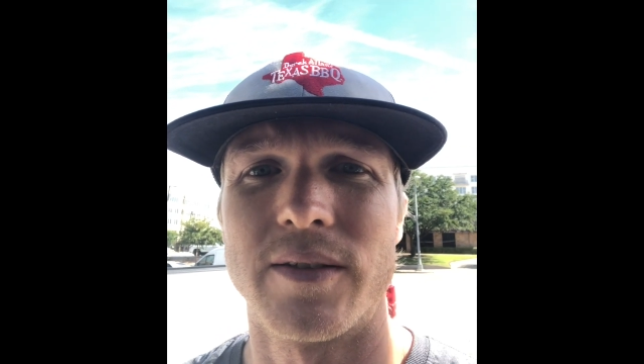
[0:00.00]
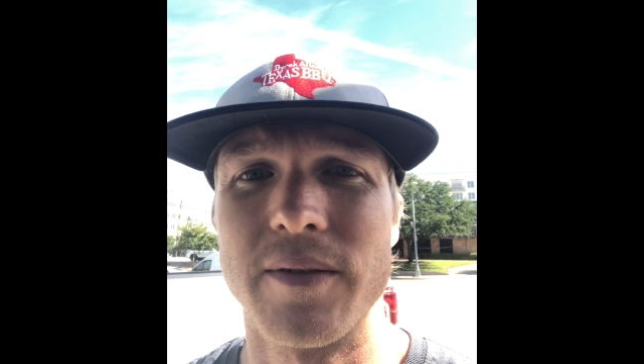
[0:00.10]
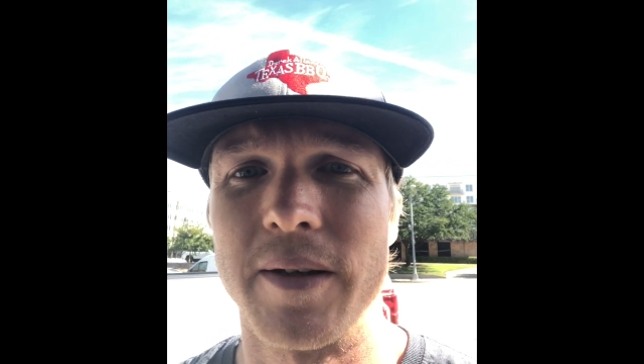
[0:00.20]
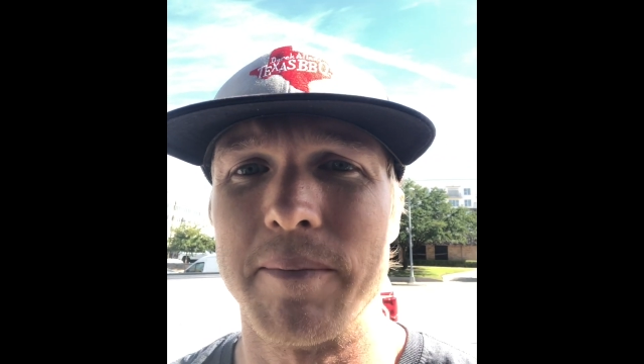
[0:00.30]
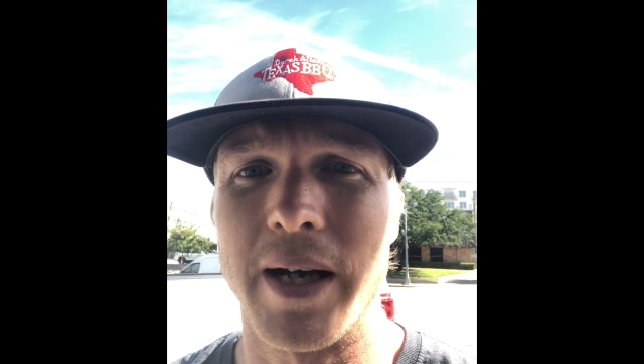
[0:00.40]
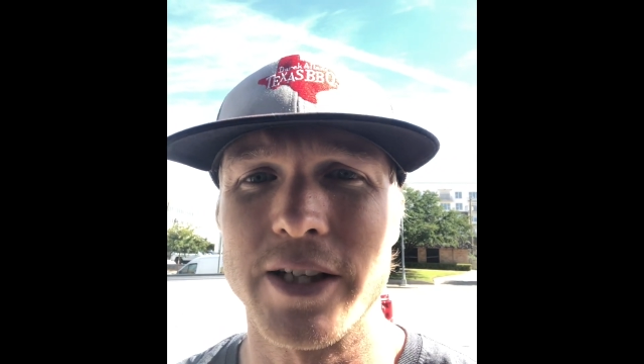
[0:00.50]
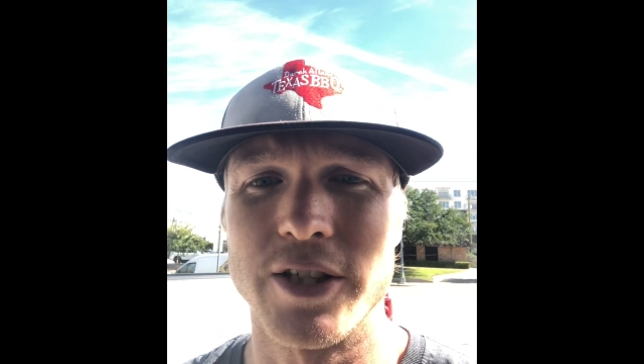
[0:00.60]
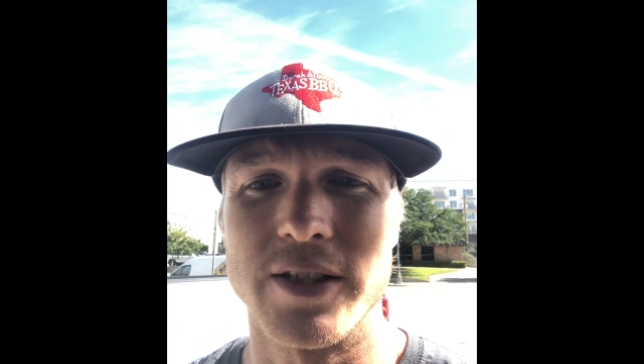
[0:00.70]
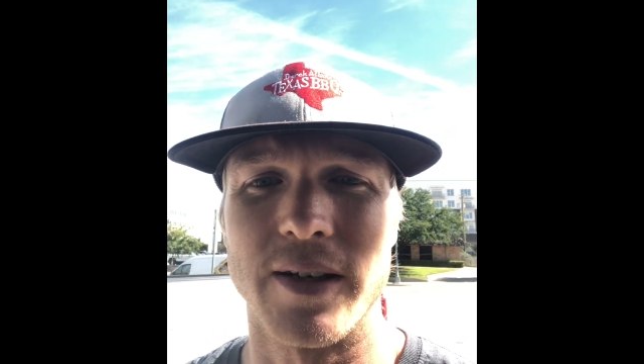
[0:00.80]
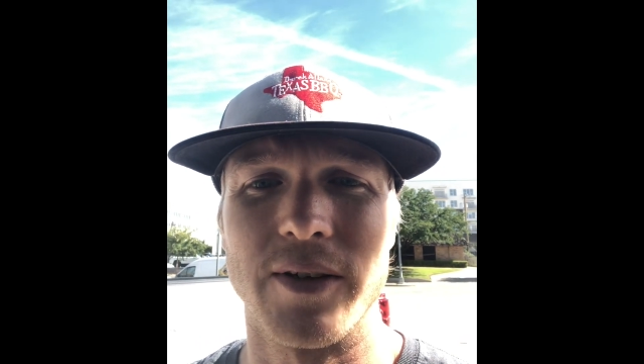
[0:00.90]
It, it
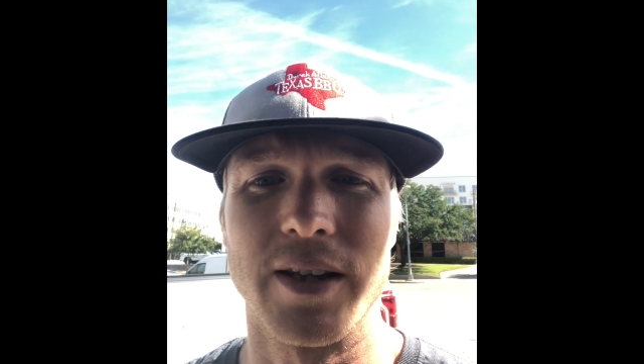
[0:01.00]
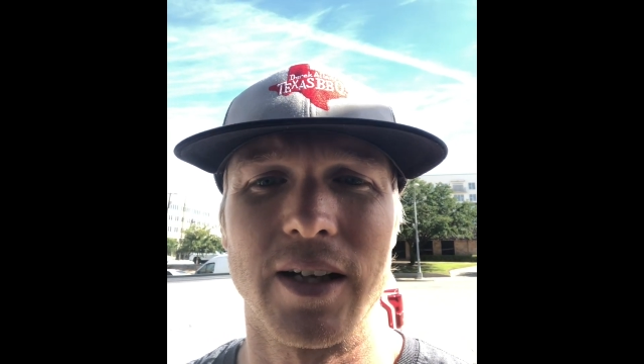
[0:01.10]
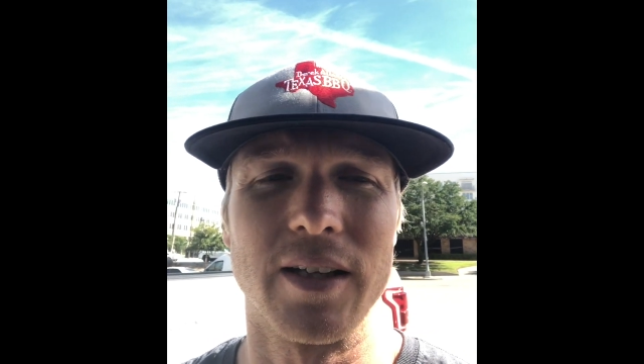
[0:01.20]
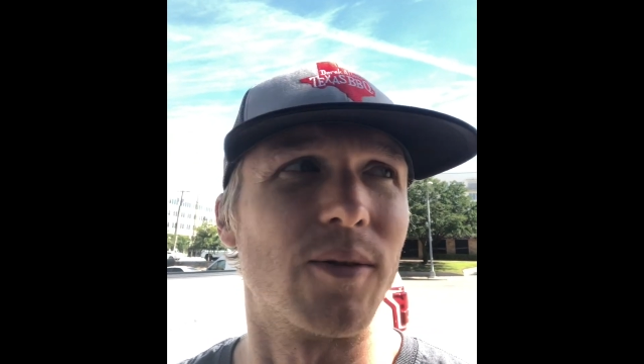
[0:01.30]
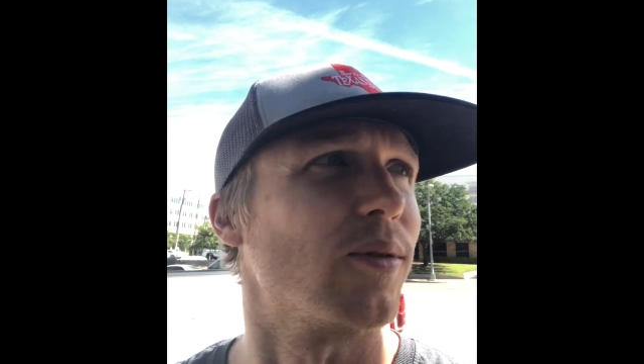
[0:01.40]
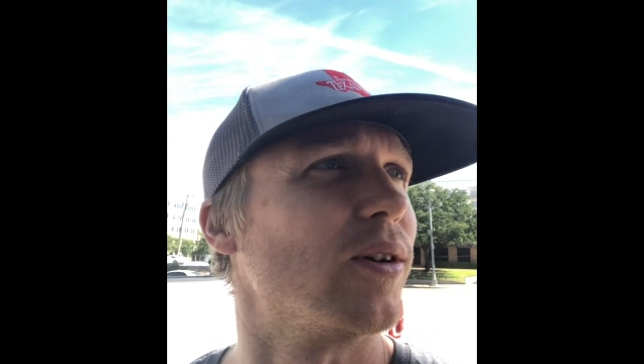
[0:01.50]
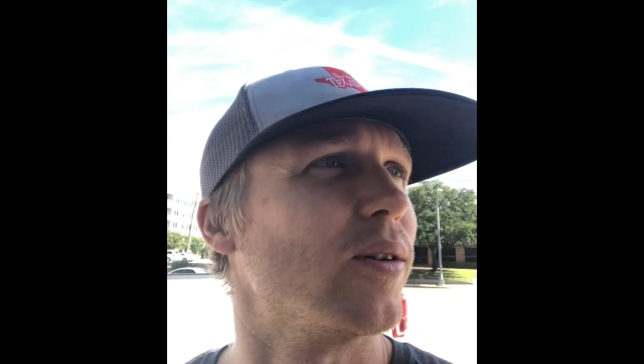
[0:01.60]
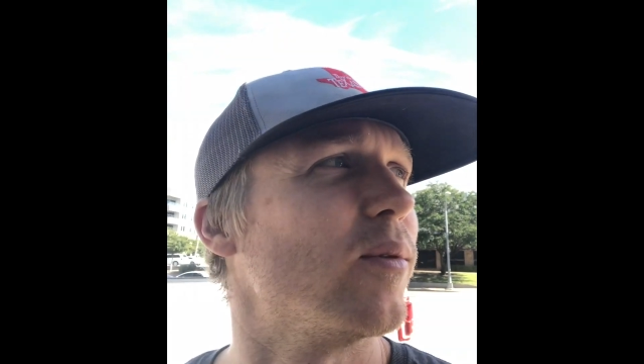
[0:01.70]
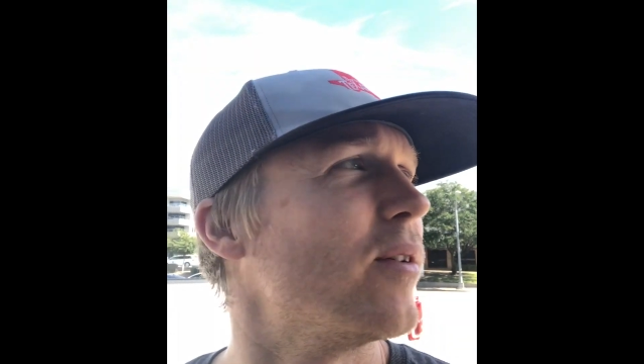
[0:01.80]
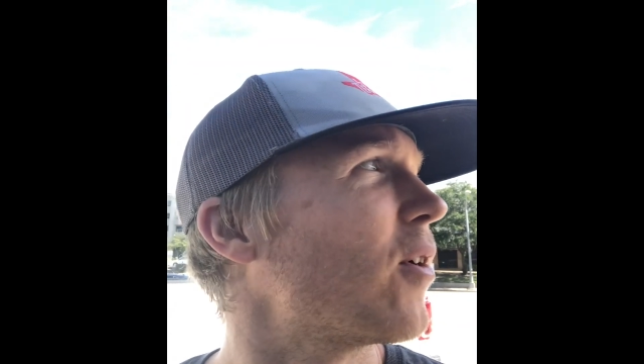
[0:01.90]
matches everything that
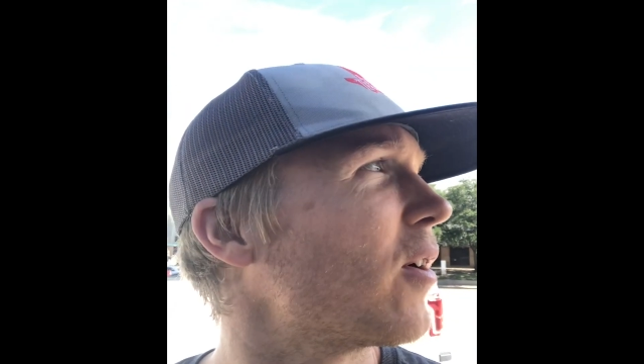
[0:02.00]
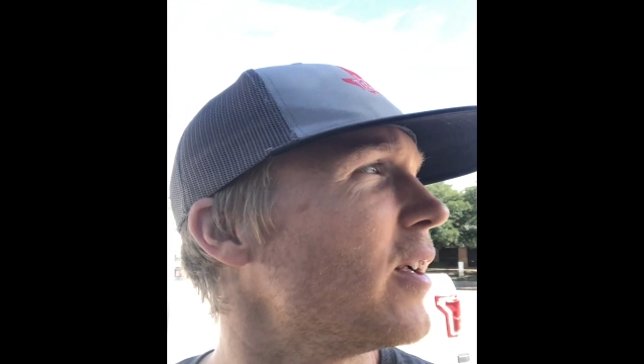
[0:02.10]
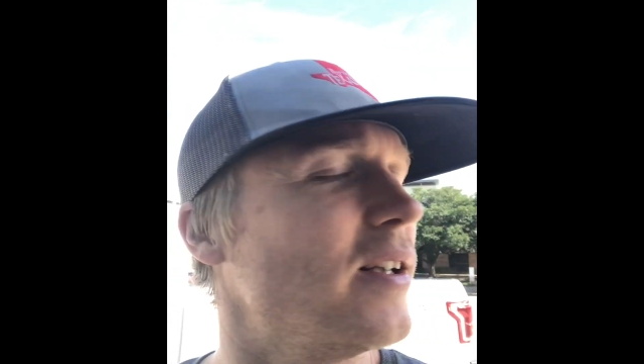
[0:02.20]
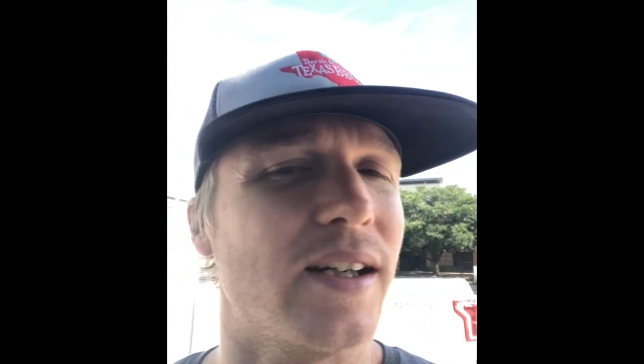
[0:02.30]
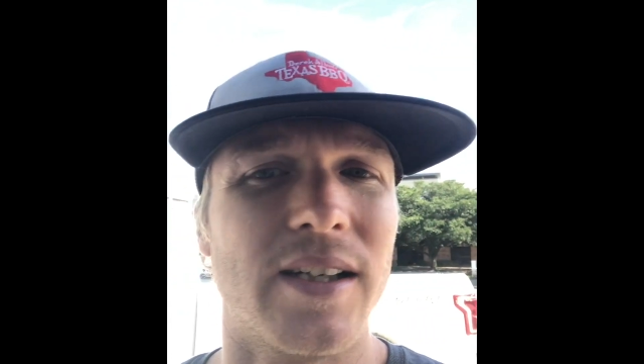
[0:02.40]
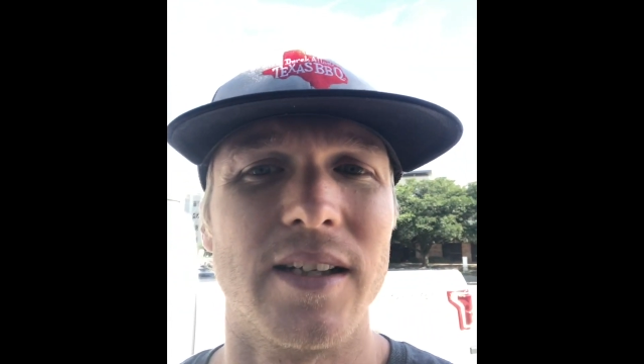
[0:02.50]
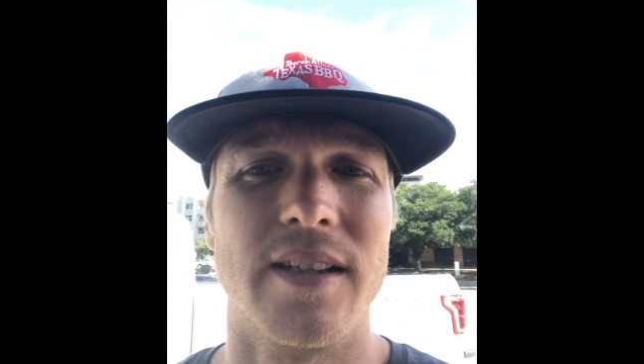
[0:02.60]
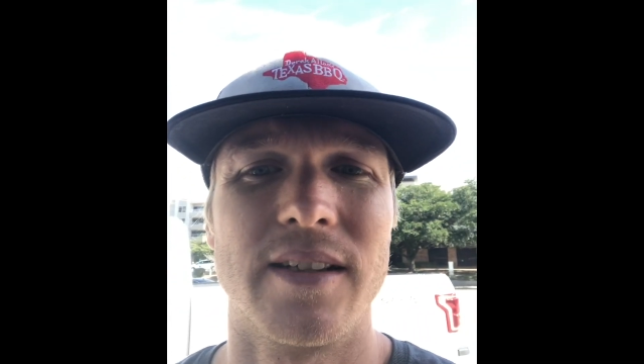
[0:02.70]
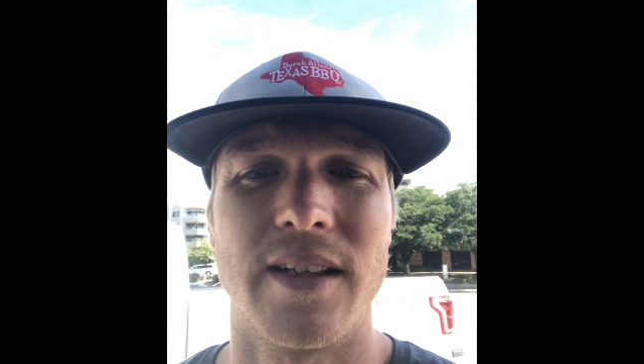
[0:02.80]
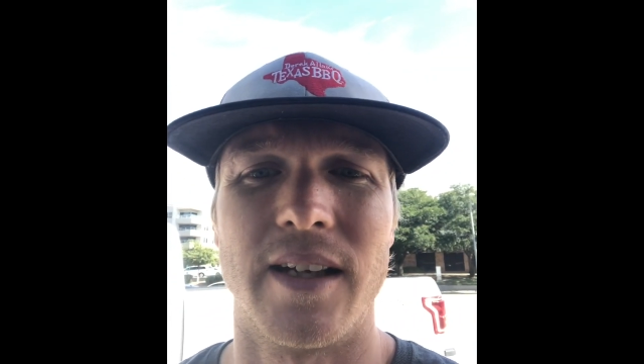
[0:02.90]
we're, we've already done.